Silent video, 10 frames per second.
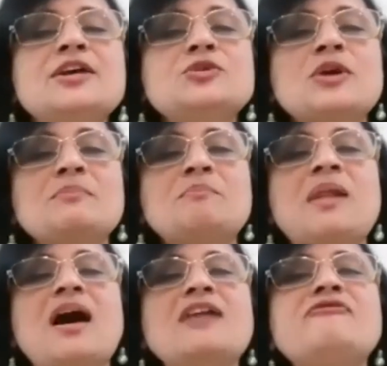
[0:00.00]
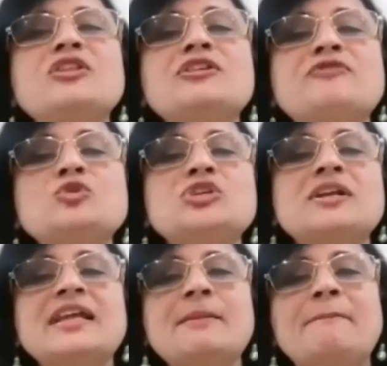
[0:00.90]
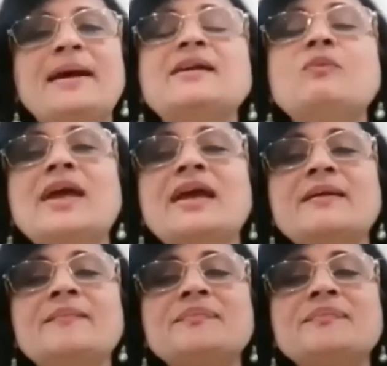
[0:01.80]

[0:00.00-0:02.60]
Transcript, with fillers: you can plan for the future in a better way.